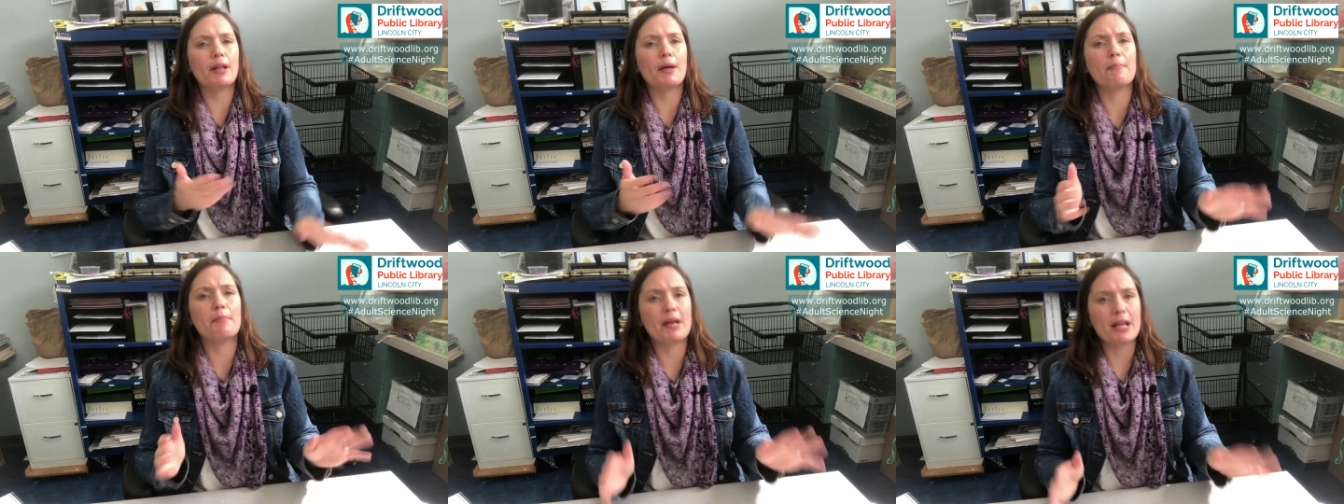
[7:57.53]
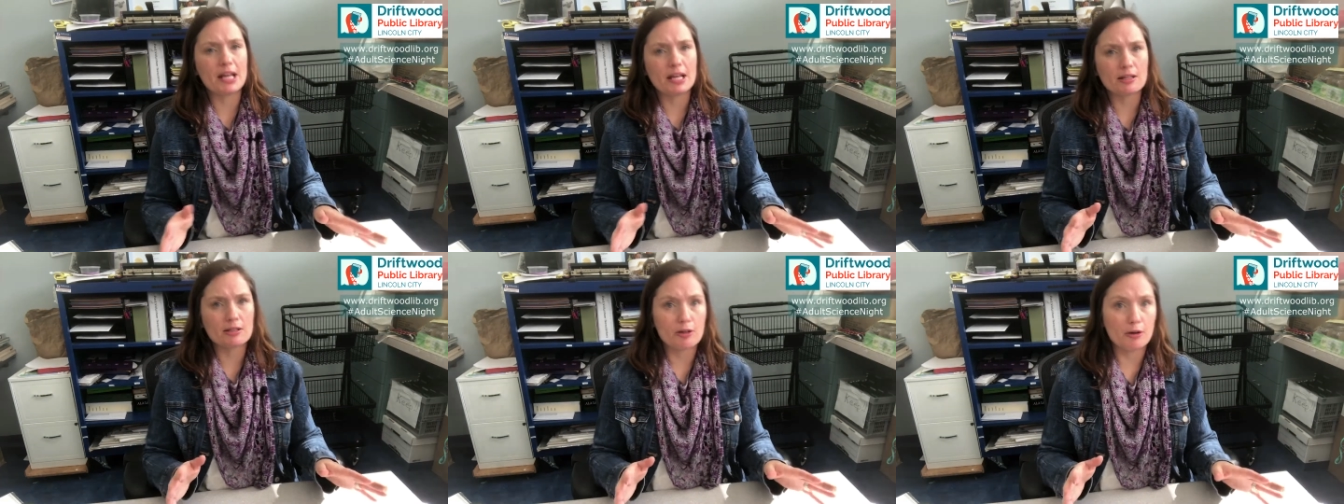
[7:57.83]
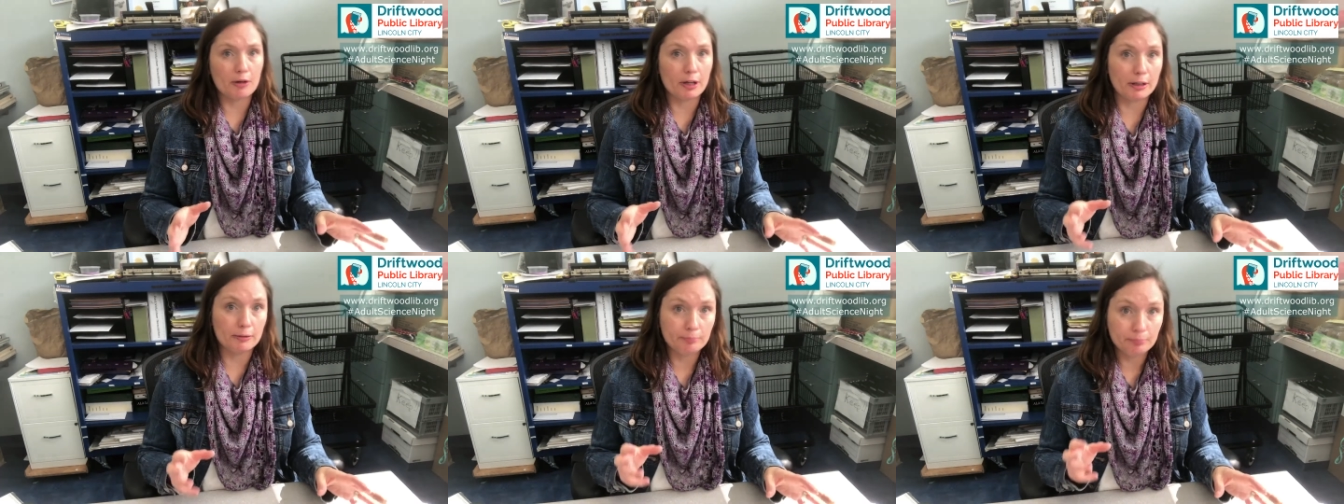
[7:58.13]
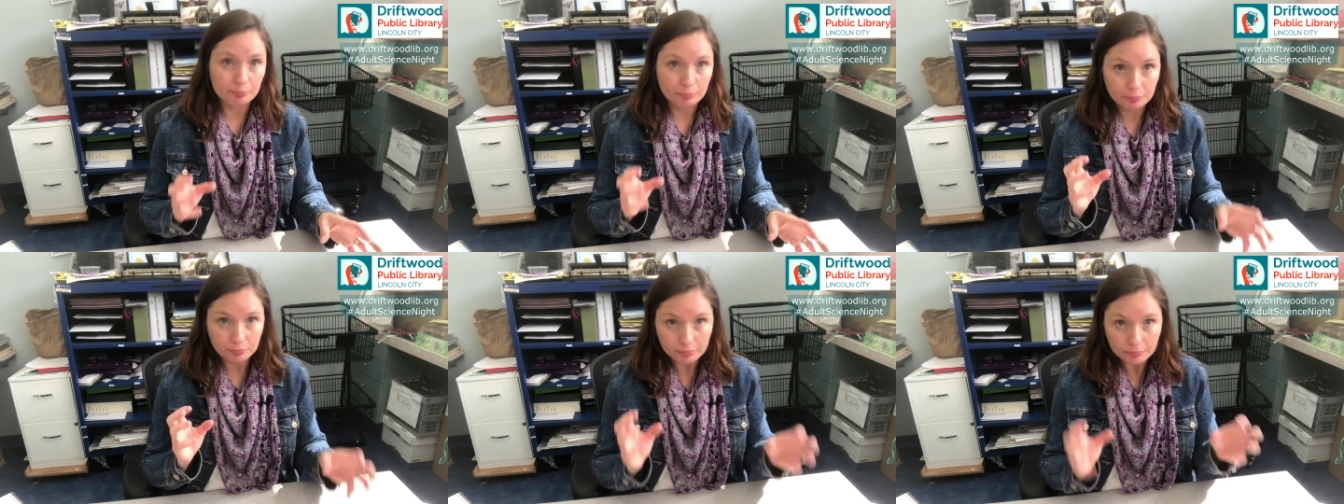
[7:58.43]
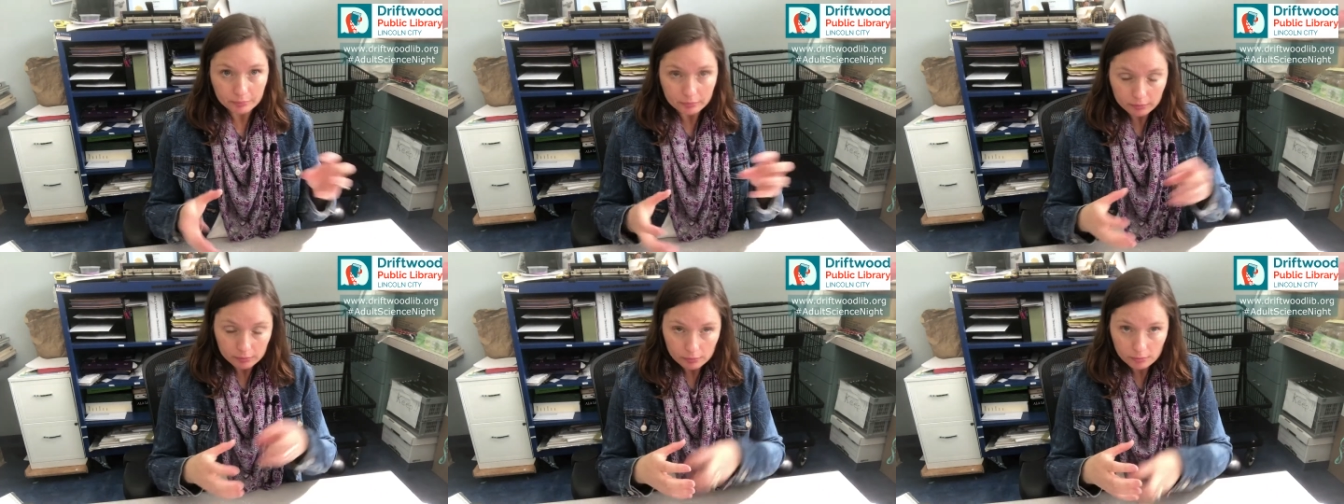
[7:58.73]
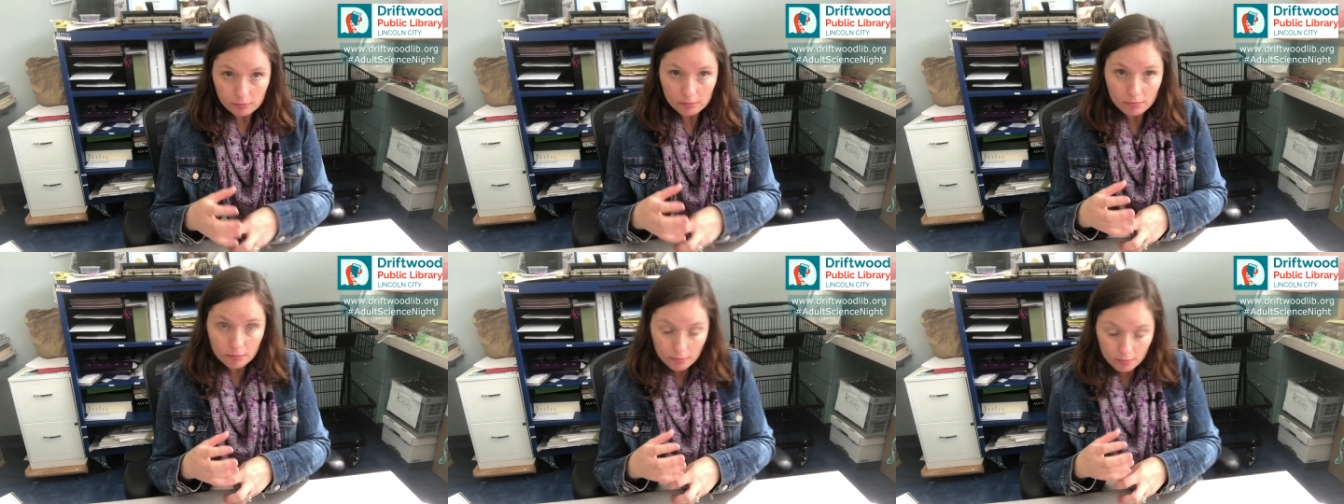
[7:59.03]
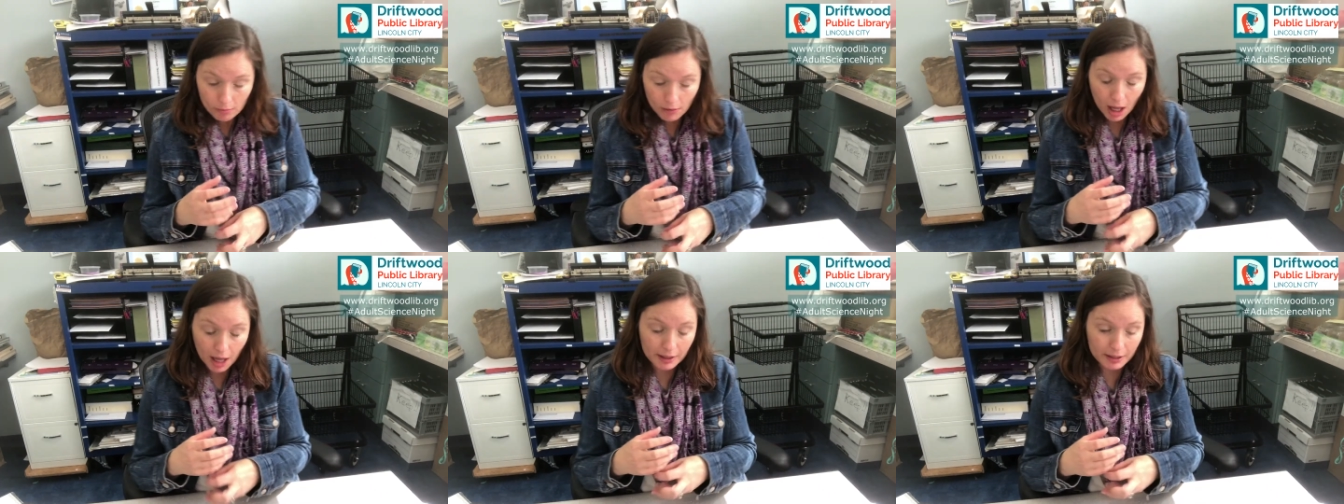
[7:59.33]
that baking soda
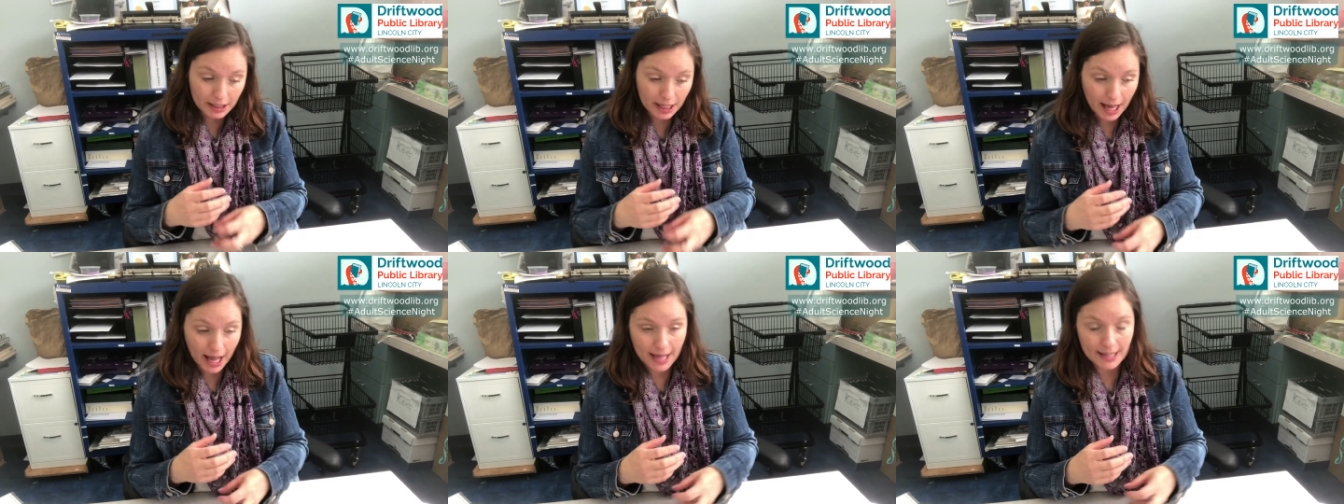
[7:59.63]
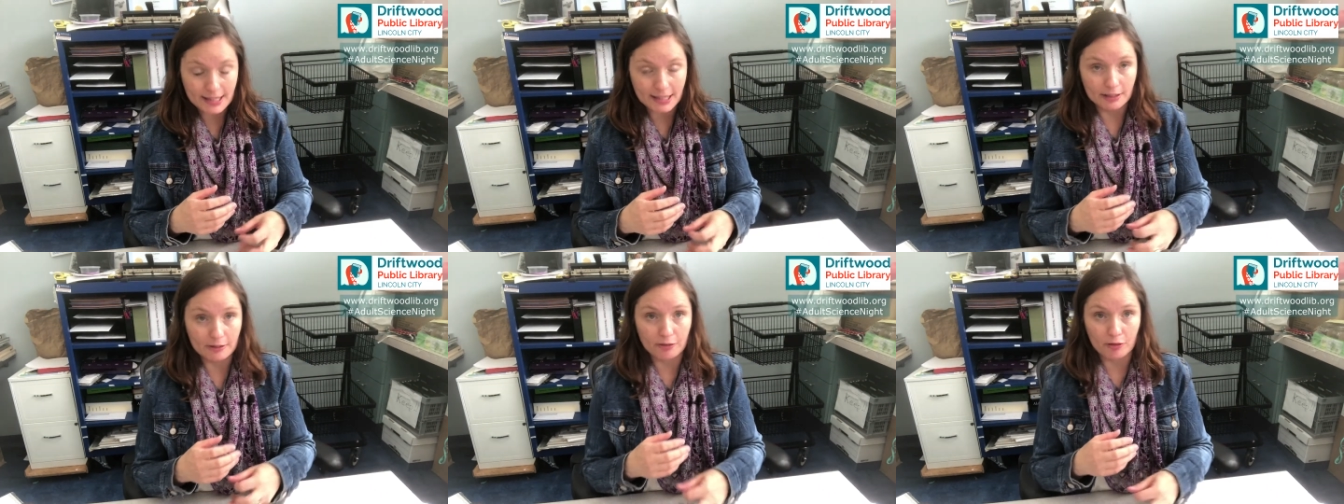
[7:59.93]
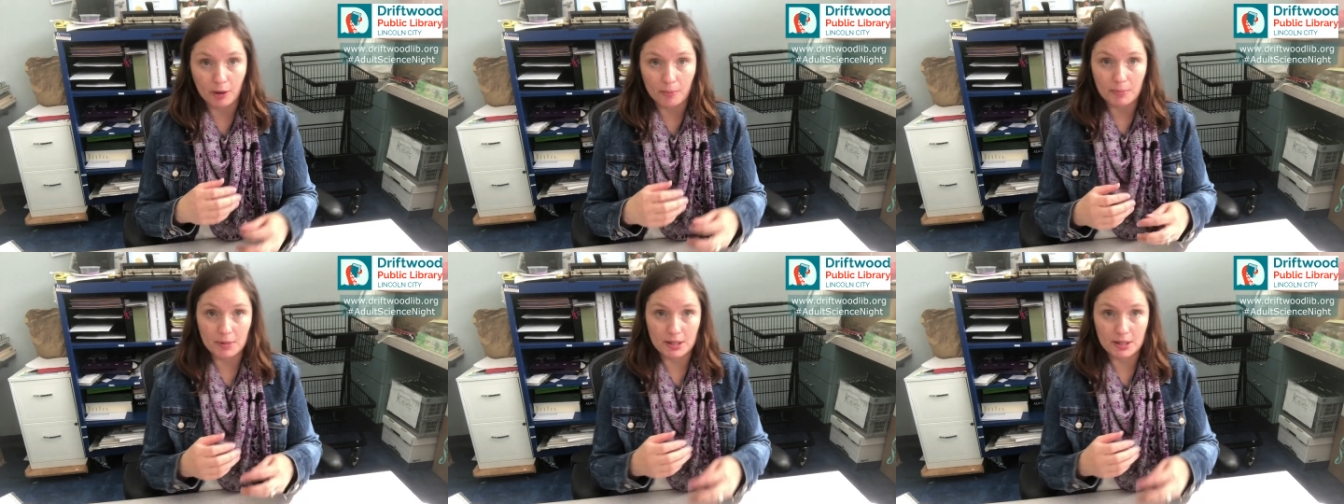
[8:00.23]
and the acid from